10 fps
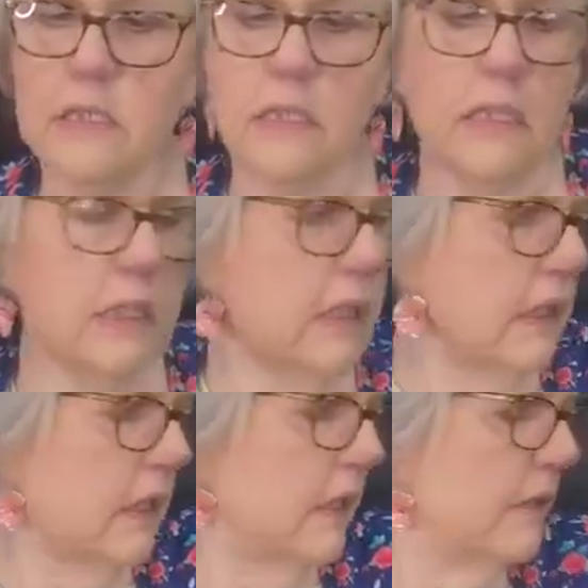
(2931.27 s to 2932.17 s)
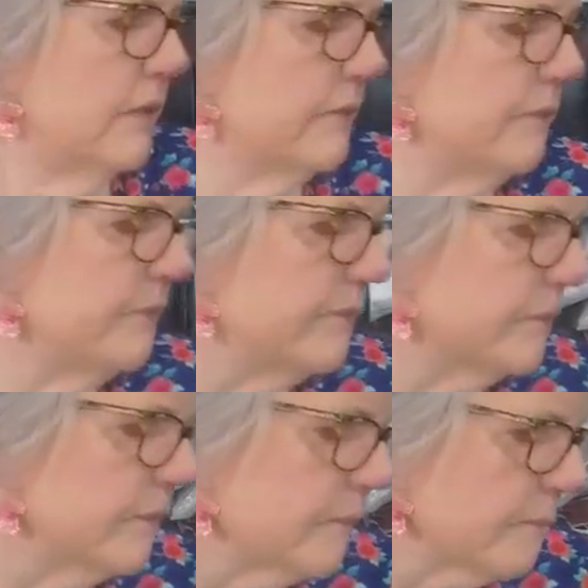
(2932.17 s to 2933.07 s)
the
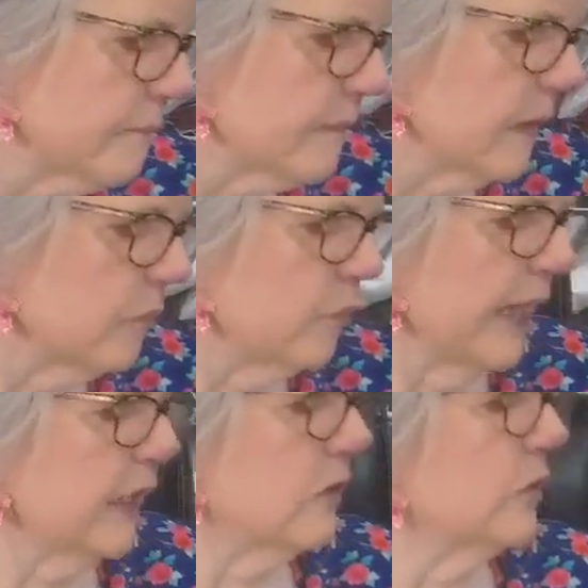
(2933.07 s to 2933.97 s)
regular